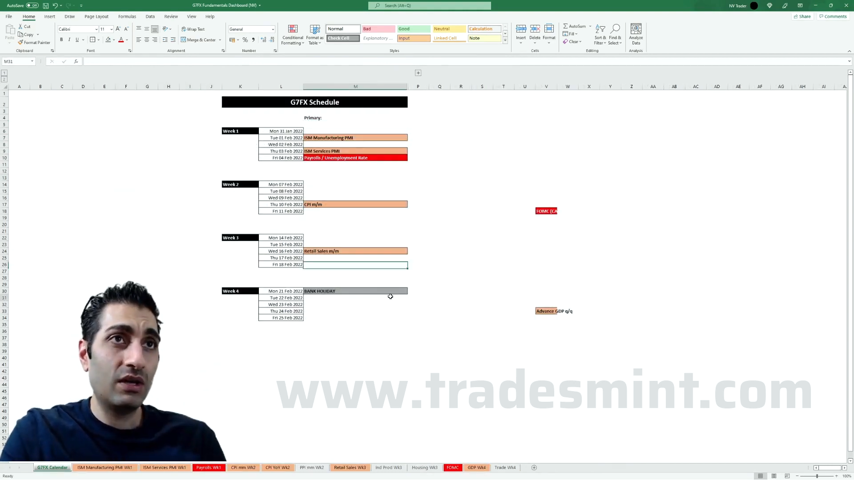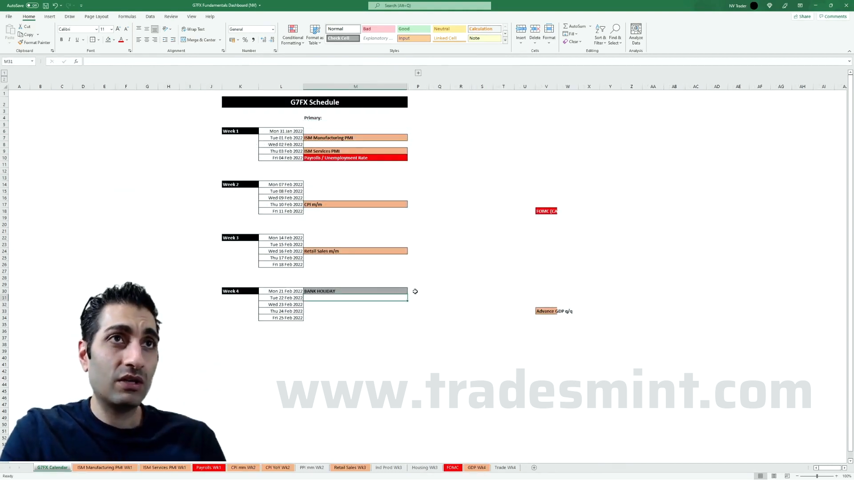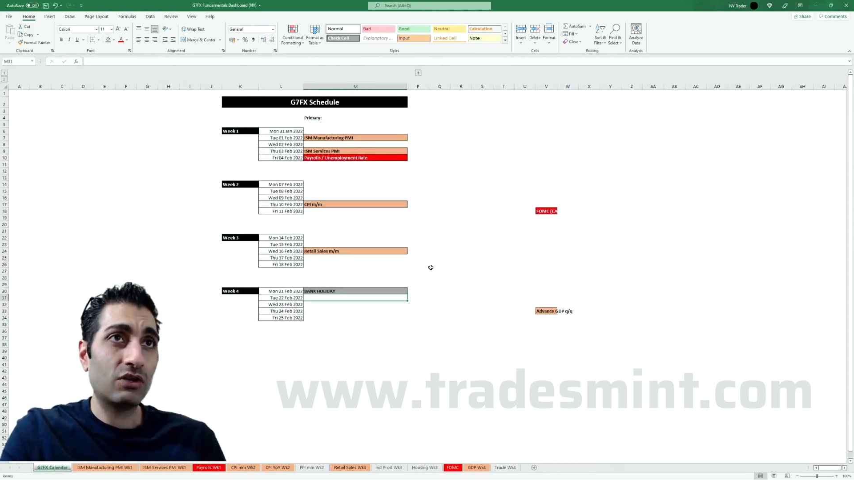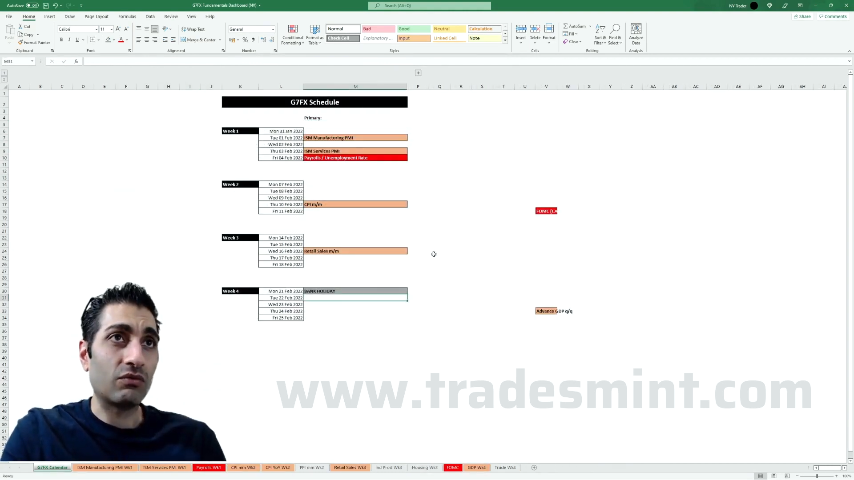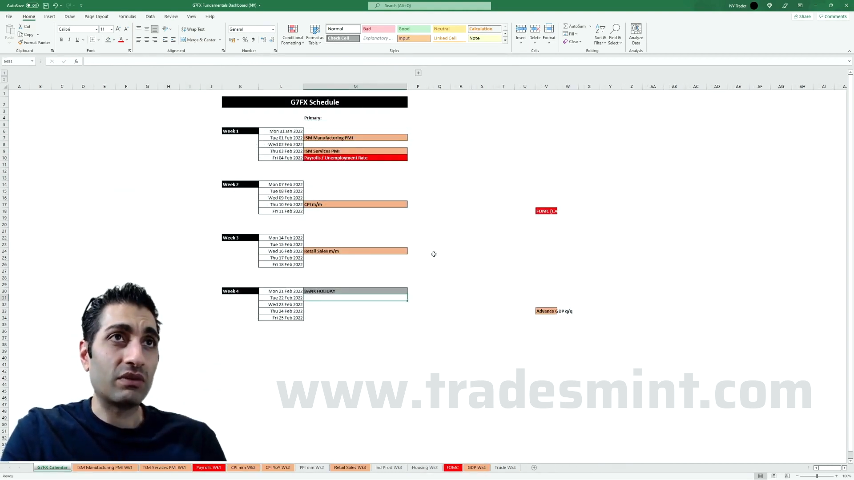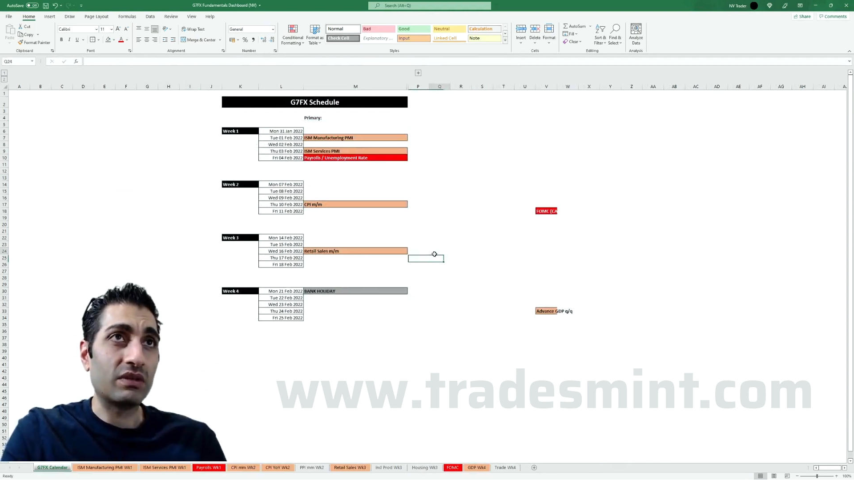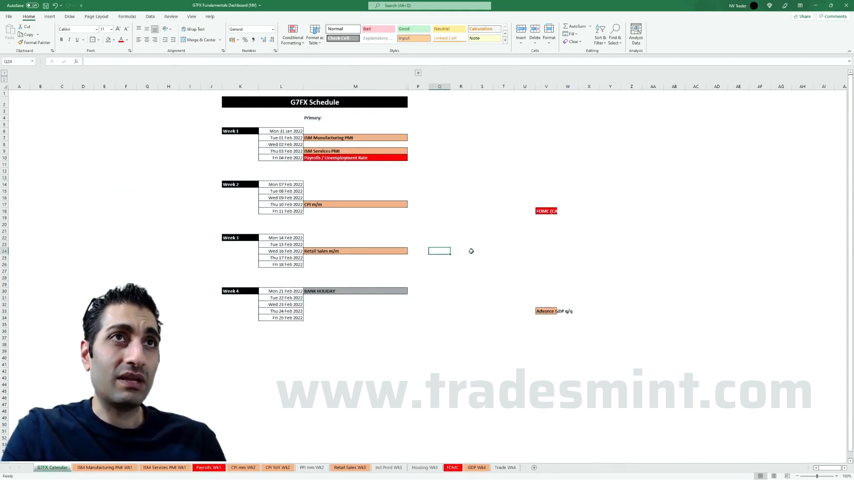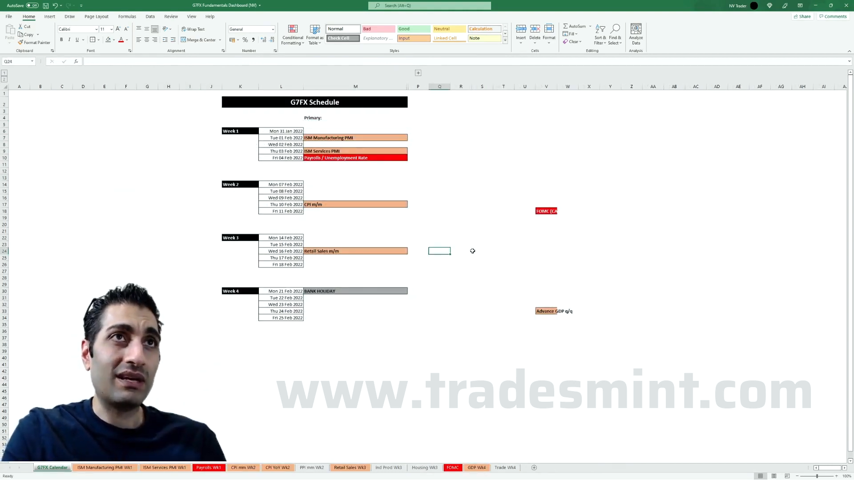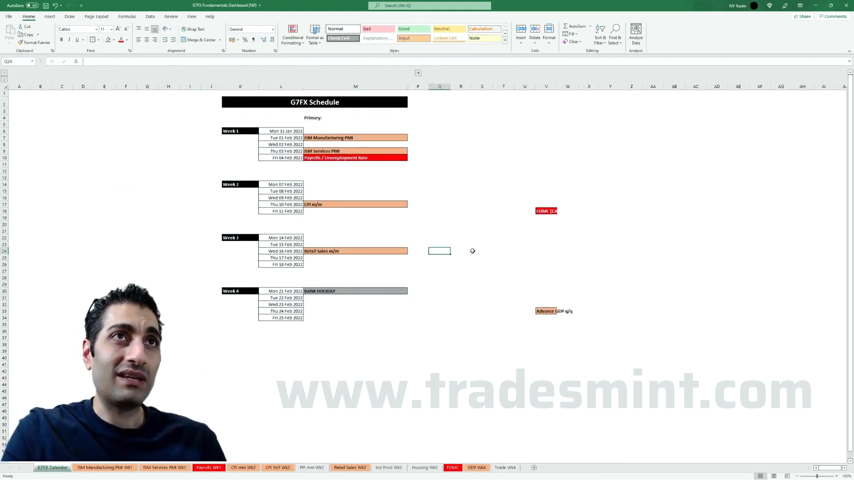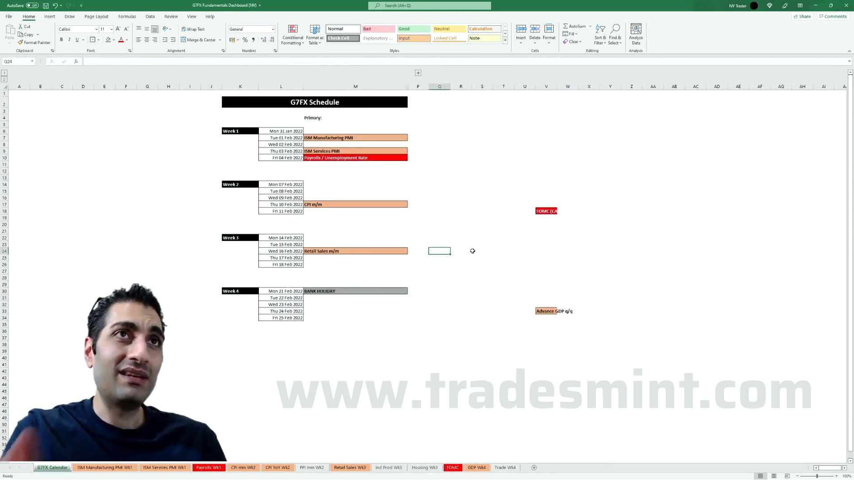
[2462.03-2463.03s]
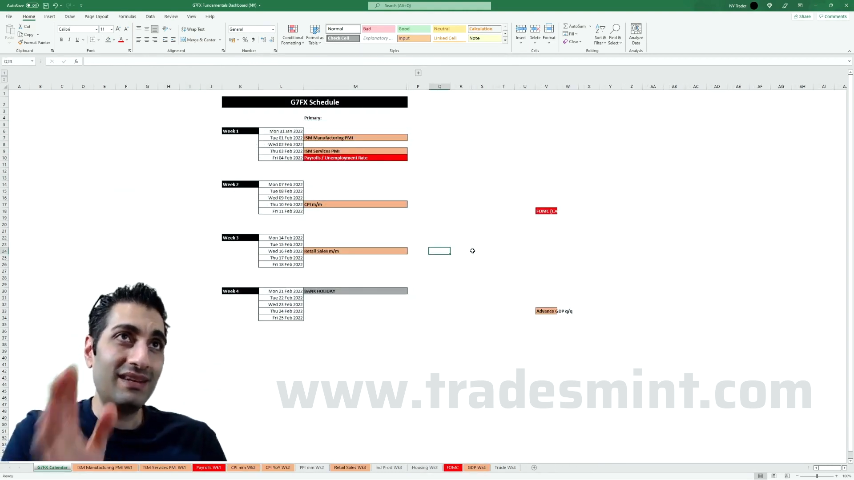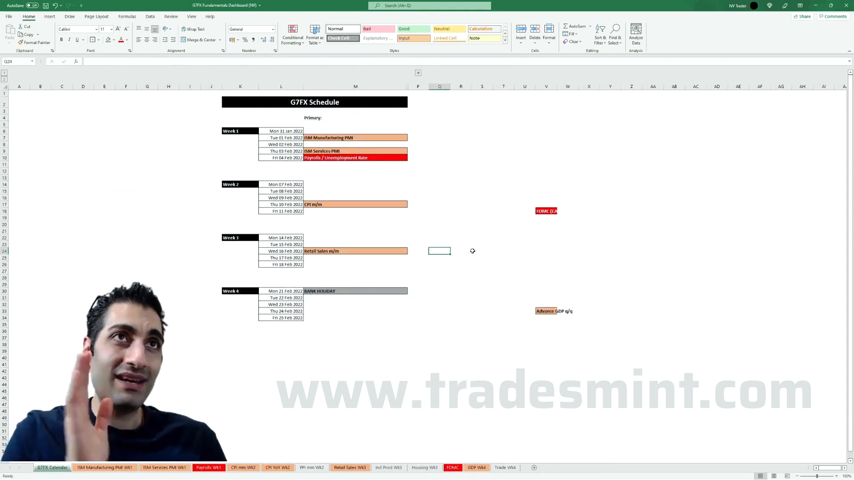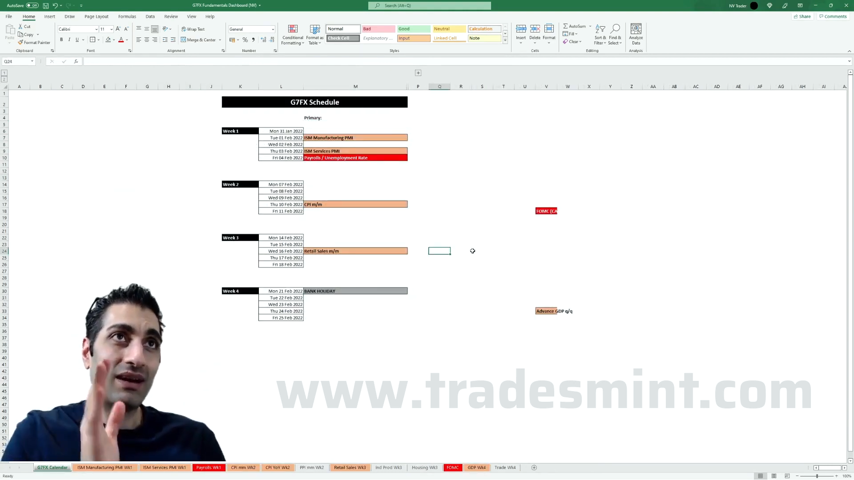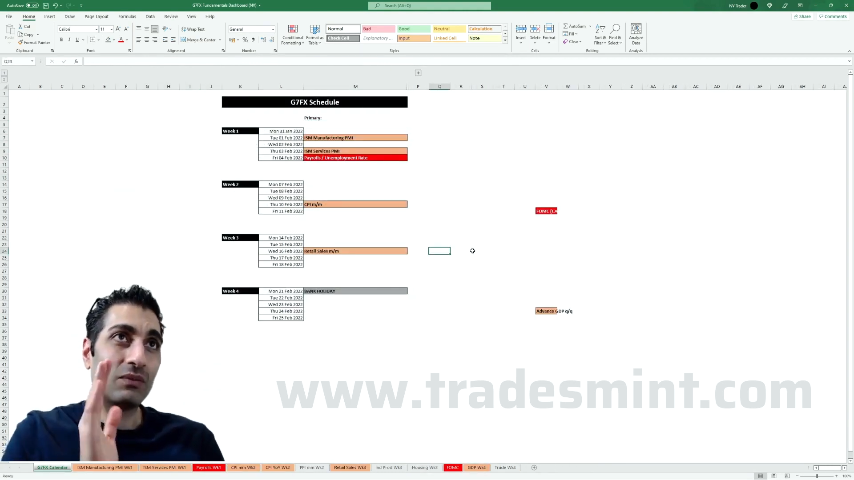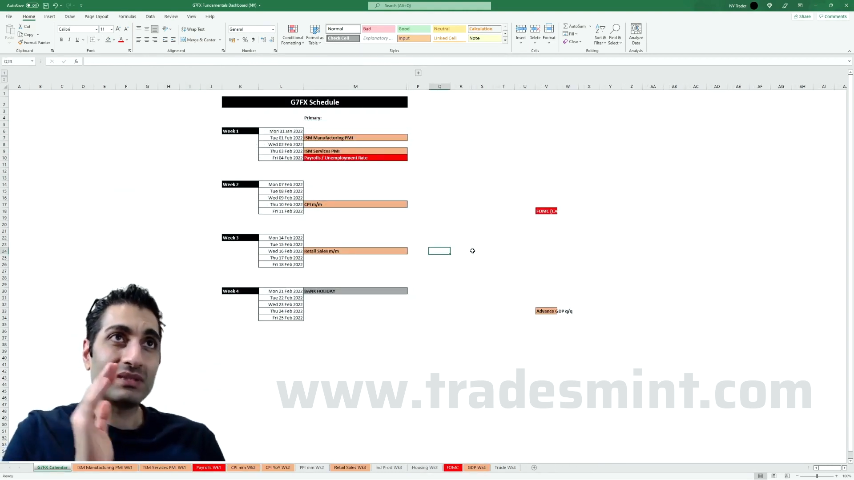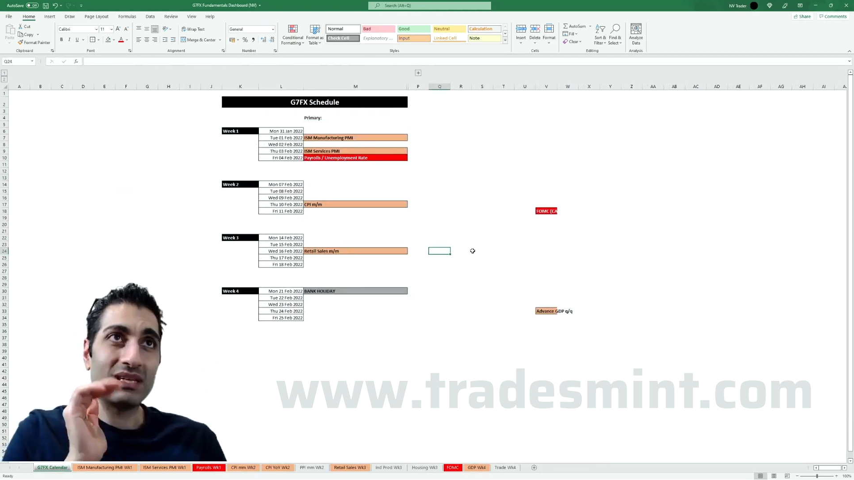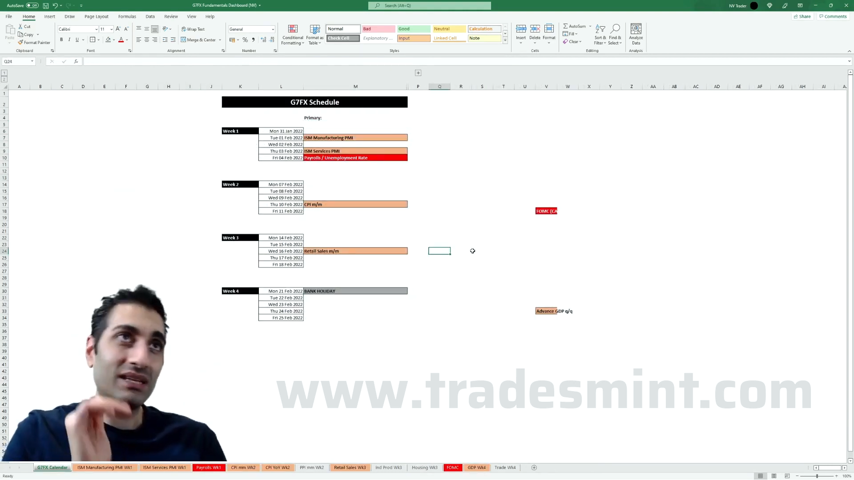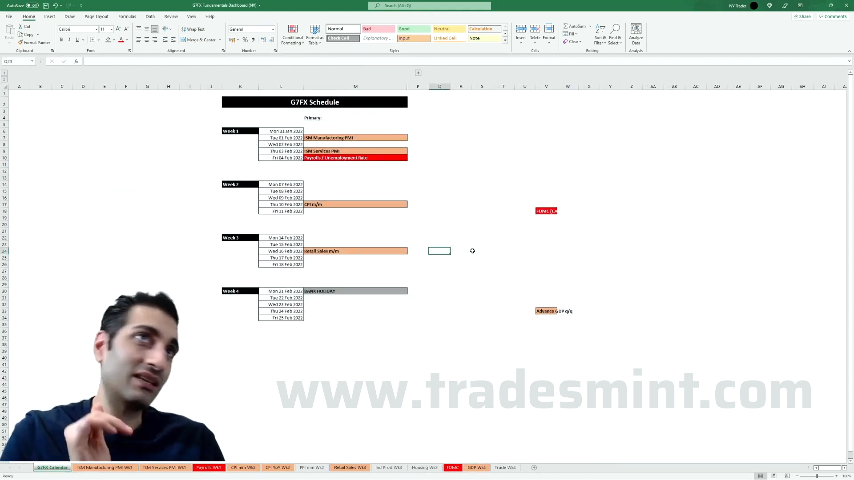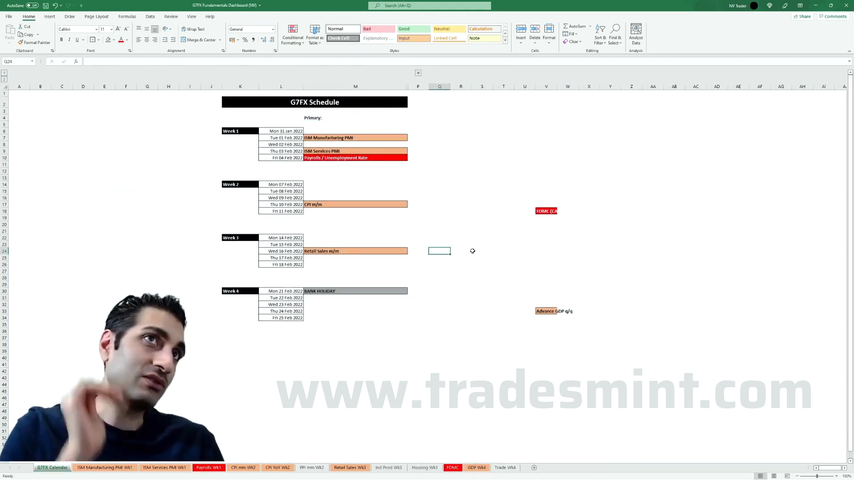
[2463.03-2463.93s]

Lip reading: got rid of that. Now we're taking it